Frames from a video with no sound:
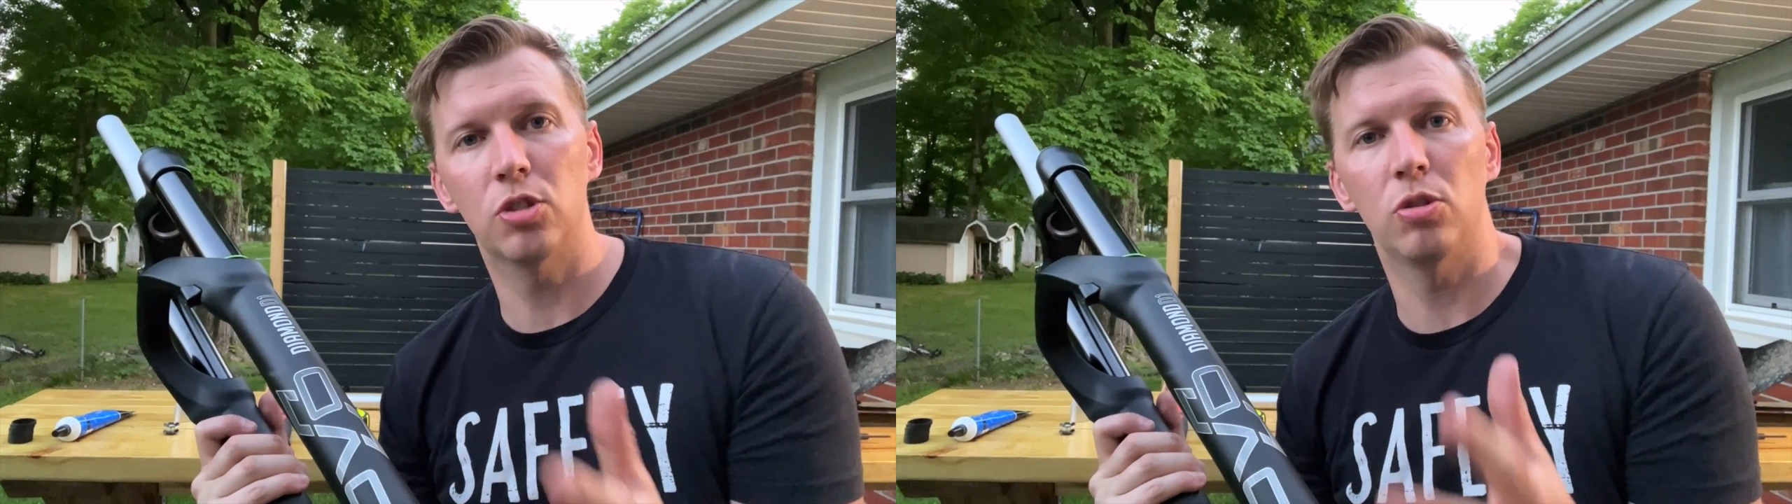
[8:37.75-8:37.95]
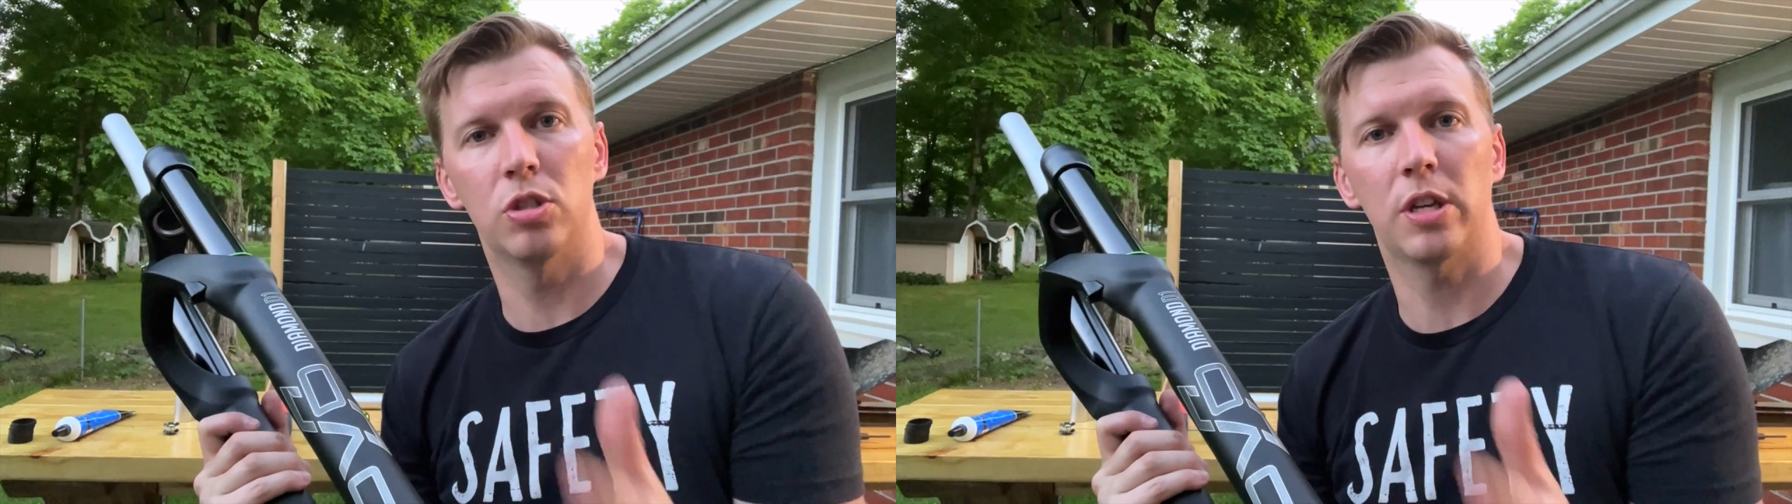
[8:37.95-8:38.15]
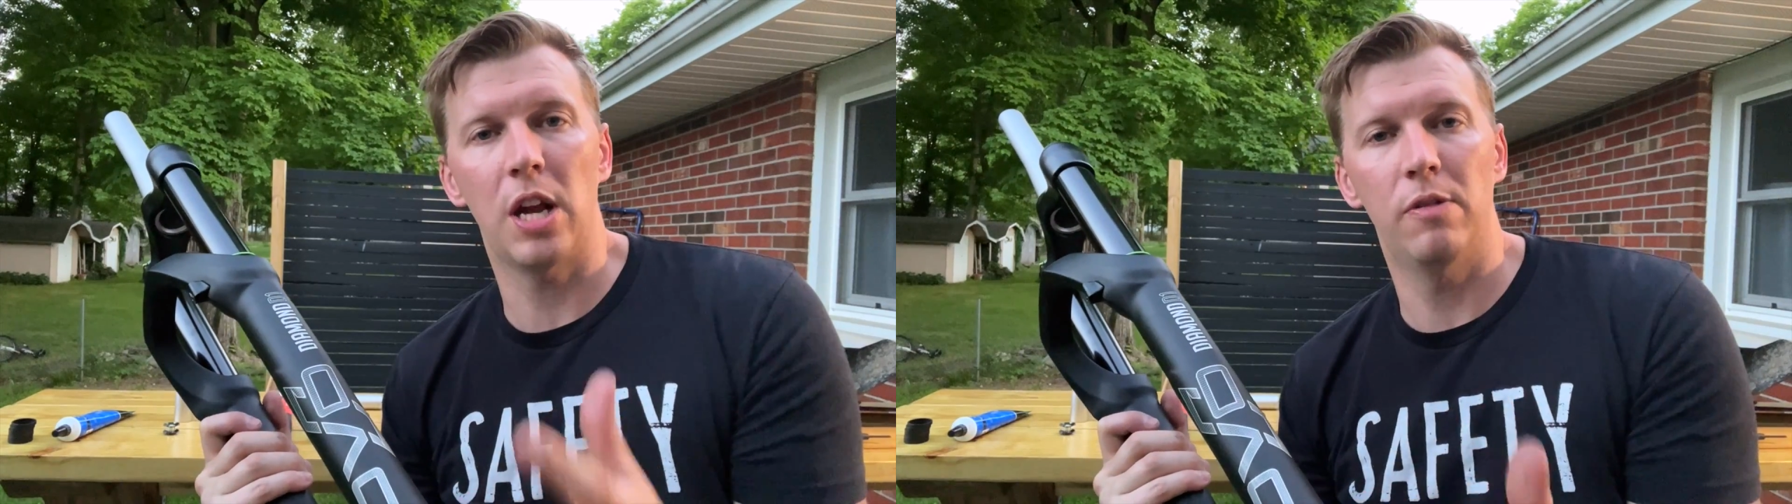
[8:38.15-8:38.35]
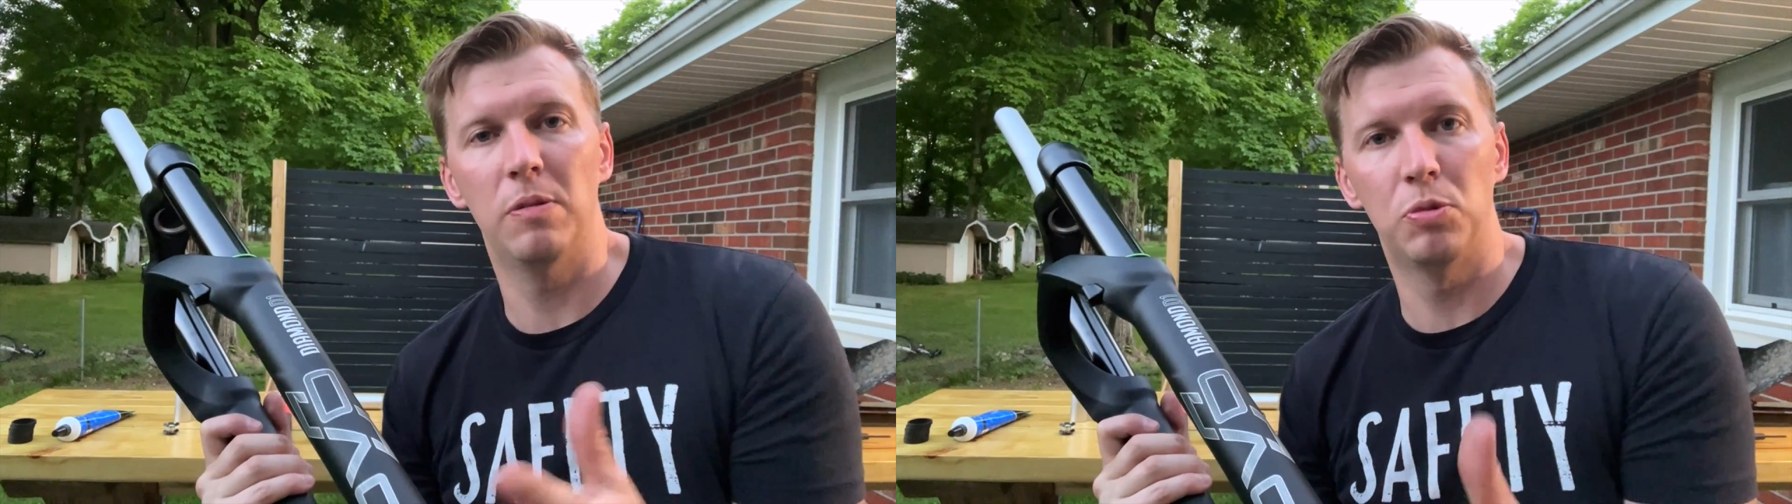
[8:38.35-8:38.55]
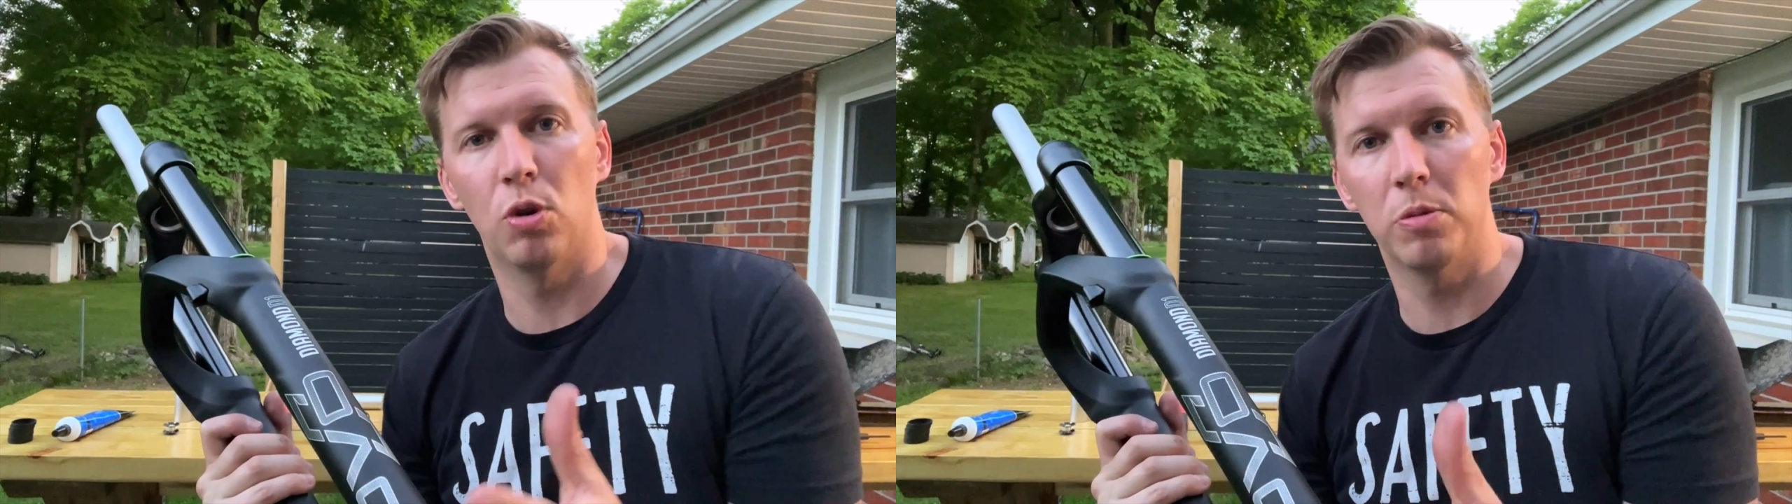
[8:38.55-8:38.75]
so it just kind of
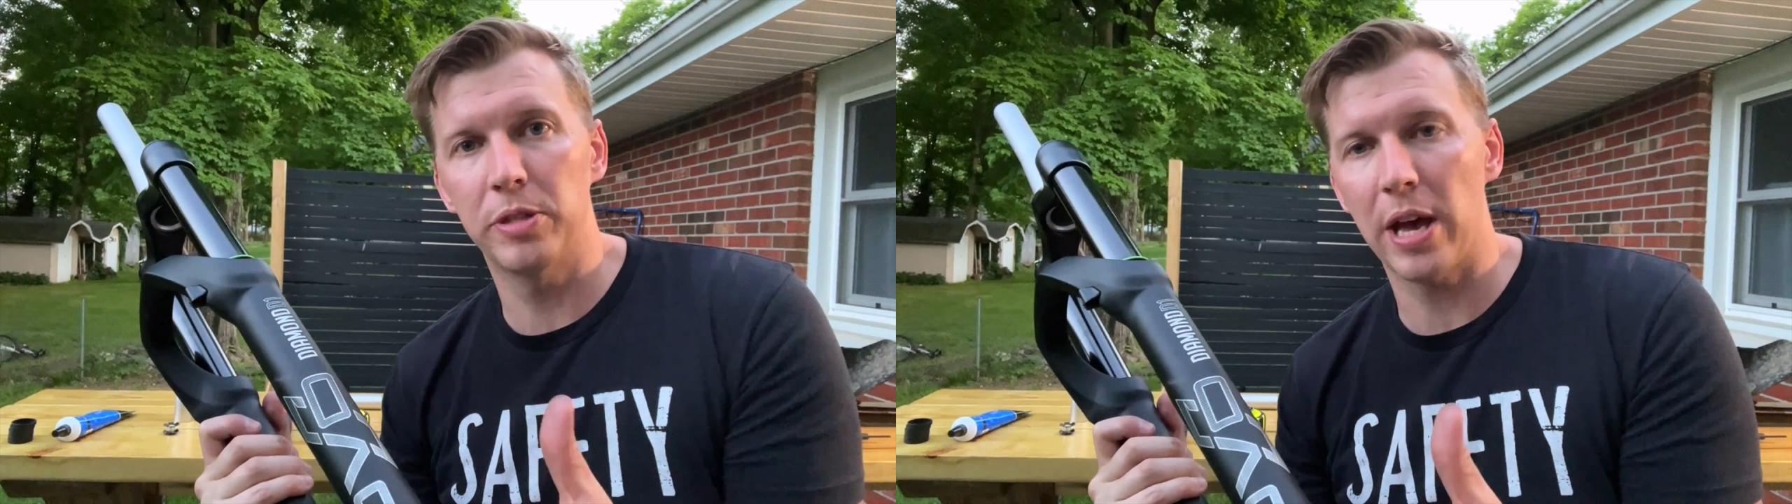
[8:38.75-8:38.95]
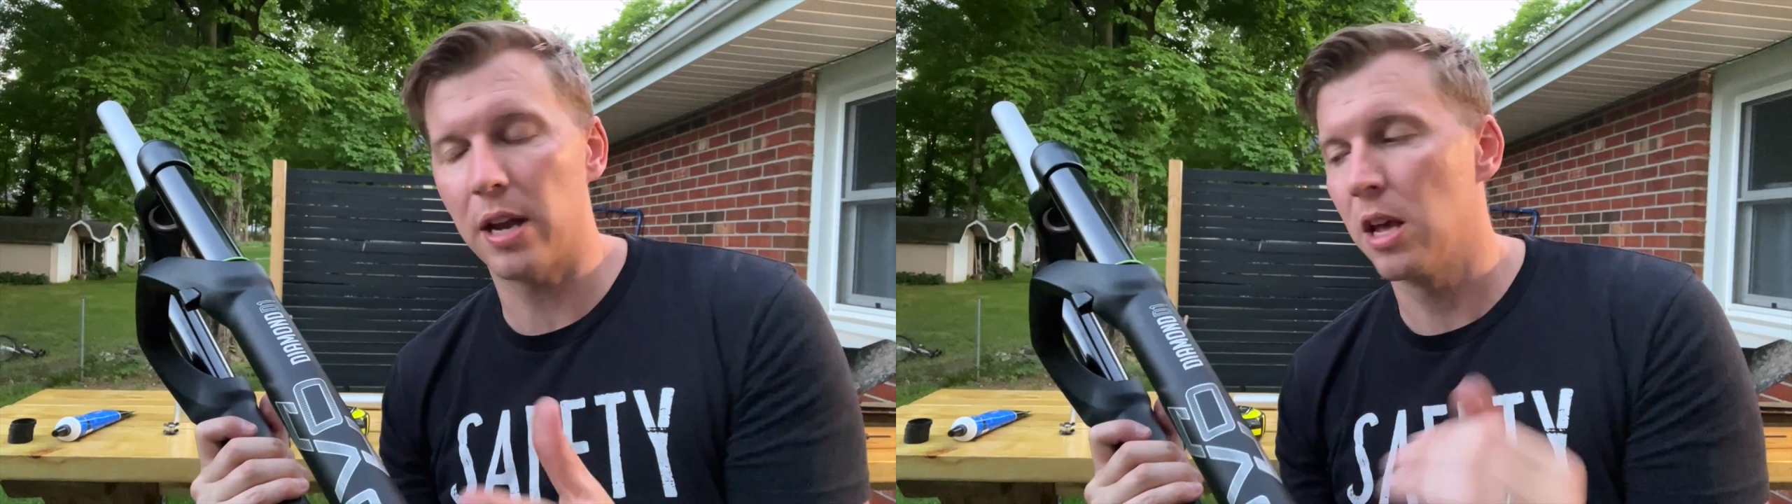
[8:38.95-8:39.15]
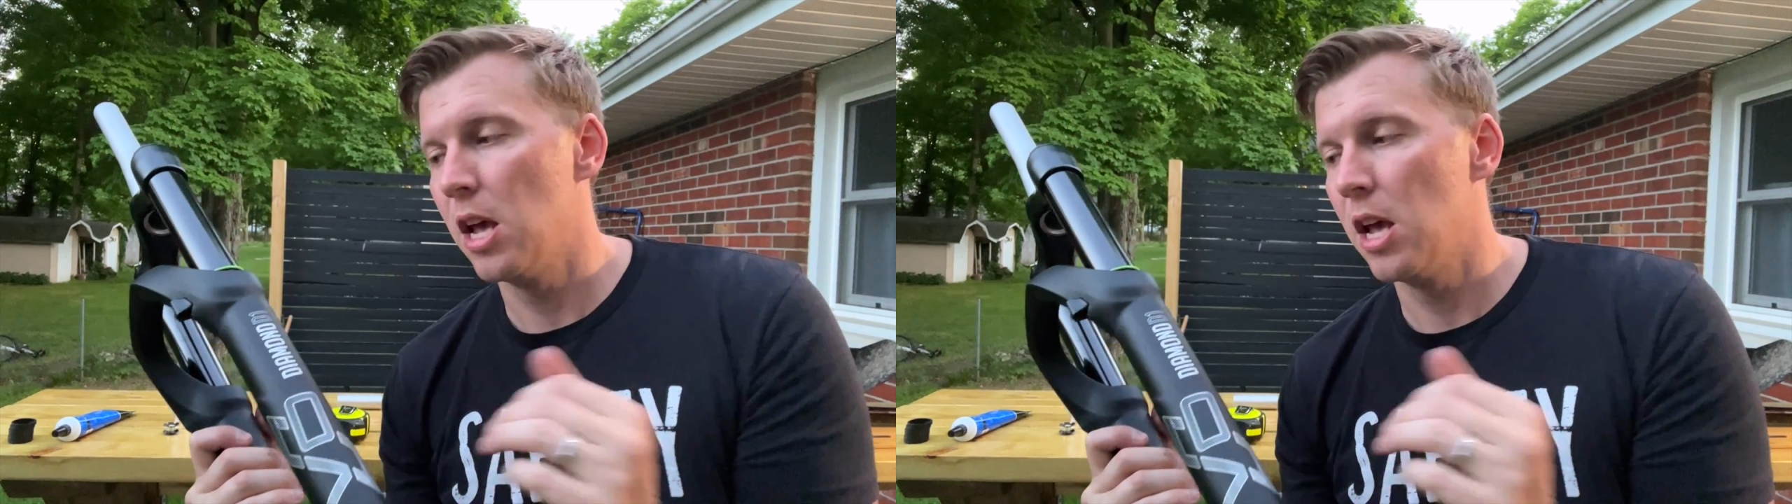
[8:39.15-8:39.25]
absorbs that,